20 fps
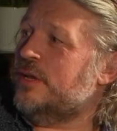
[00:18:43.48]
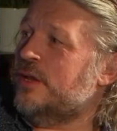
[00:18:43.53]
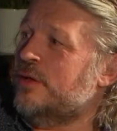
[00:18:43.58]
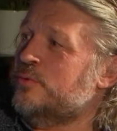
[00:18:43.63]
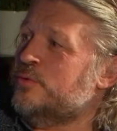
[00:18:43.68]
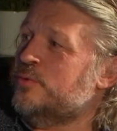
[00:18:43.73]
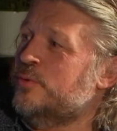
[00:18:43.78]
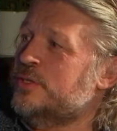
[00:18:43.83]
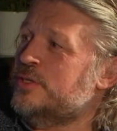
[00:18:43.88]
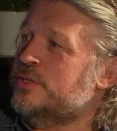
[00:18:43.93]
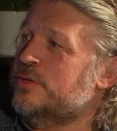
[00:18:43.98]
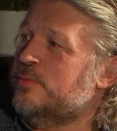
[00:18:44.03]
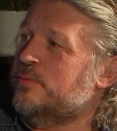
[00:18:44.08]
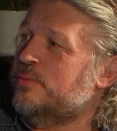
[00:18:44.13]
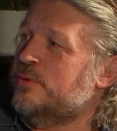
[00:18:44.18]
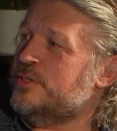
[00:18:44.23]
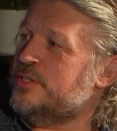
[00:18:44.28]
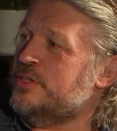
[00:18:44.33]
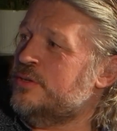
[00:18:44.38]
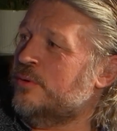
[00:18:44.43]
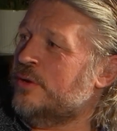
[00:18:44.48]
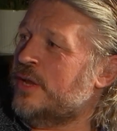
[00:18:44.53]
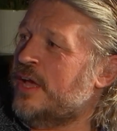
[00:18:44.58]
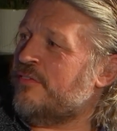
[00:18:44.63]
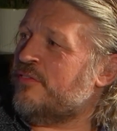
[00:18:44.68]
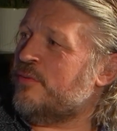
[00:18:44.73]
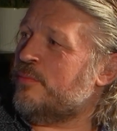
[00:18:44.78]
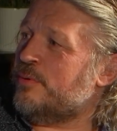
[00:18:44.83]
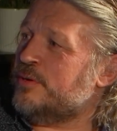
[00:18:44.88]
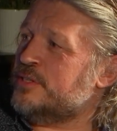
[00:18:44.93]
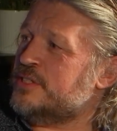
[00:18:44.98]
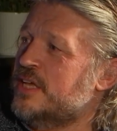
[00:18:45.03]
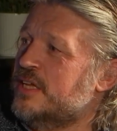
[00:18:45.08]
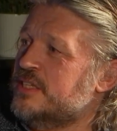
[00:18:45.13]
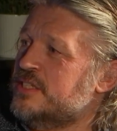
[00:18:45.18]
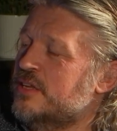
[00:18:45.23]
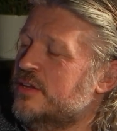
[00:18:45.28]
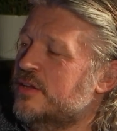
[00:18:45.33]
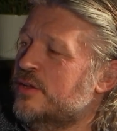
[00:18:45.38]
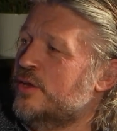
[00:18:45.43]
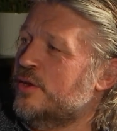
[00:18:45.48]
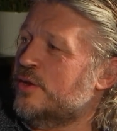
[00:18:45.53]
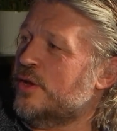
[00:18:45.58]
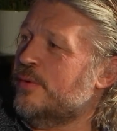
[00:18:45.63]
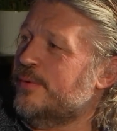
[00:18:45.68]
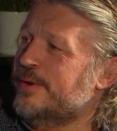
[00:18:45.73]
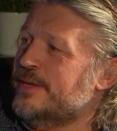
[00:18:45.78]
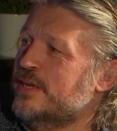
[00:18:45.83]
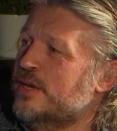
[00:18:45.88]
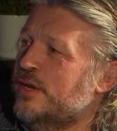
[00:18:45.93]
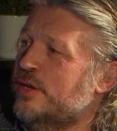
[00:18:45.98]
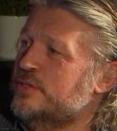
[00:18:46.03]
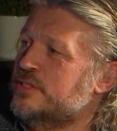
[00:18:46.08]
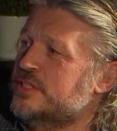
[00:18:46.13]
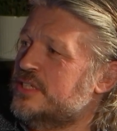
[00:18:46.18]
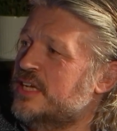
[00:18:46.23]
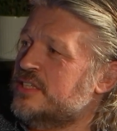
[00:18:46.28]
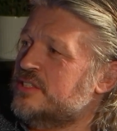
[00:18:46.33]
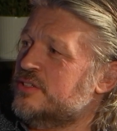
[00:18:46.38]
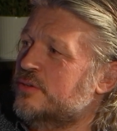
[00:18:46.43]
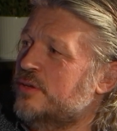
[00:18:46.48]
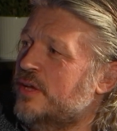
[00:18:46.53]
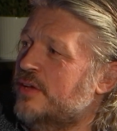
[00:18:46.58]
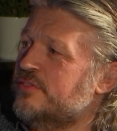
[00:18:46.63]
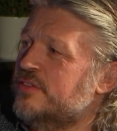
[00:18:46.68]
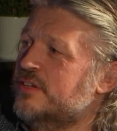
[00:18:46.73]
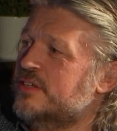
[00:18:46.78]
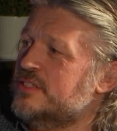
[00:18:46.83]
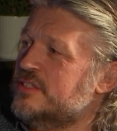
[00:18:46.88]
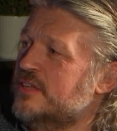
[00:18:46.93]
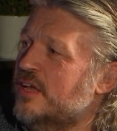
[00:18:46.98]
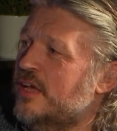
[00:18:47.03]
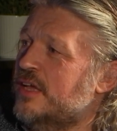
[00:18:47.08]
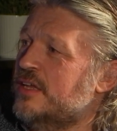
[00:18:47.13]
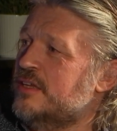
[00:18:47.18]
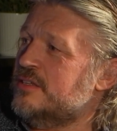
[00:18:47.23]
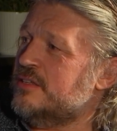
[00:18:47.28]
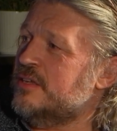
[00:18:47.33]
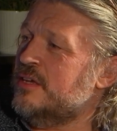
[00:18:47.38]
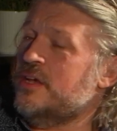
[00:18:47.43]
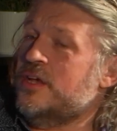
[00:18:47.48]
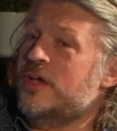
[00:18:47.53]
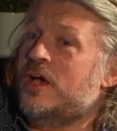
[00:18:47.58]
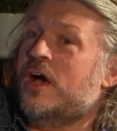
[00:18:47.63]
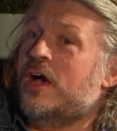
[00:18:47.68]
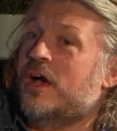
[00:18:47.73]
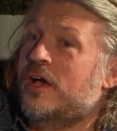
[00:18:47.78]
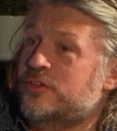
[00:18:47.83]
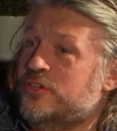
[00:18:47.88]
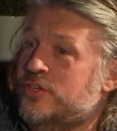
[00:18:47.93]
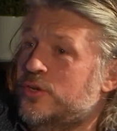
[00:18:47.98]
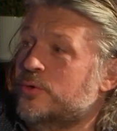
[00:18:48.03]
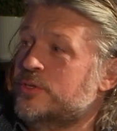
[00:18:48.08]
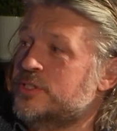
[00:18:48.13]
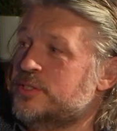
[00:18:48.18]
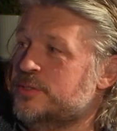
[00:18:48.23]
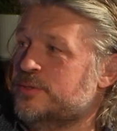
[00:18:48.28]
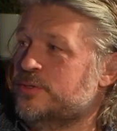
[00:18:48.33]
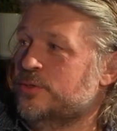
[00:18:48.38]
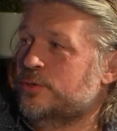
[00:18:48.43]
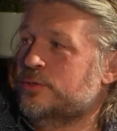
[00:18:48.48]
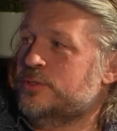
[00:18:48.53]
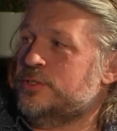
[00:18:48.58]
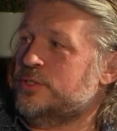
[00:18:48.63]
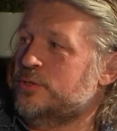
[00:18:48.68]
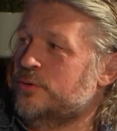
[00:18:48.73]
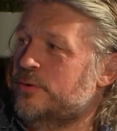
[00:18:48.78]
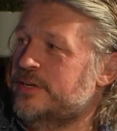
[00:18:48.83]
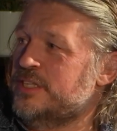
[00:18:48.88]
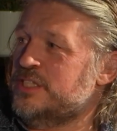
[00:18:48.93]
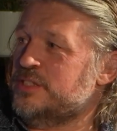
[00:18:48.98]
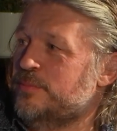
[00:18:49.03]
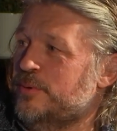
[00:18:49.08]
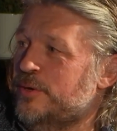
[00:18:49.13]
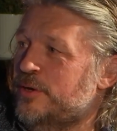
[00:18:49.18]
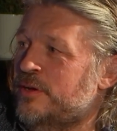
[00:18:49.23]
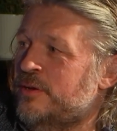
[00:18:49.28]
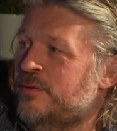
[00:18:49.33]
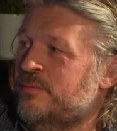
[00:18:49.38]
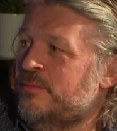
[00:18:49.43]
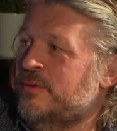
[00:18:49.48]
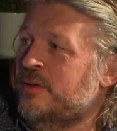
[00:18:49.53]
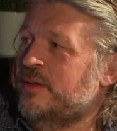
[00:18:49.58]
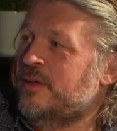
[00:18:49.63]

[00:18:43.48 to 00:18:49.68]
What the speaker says: you know, would you want to have a prosthetic? So you're going to lose a testicle, you have to decide, do you want to store any sperm?